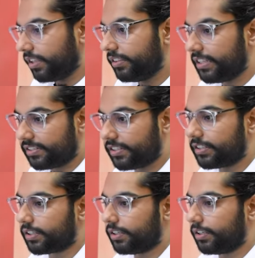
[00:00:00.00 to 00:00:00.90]
This
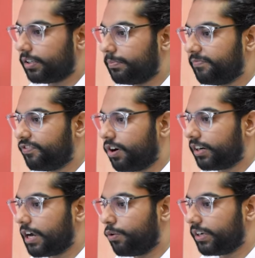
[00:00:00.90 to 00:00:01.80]
is for
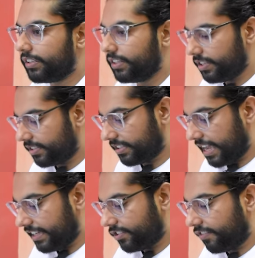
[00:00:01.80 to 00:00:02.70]
counting the
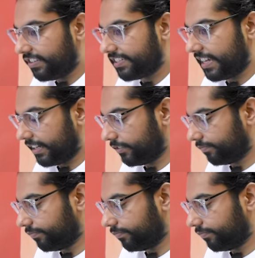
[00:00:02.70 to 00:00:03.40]
size of the set.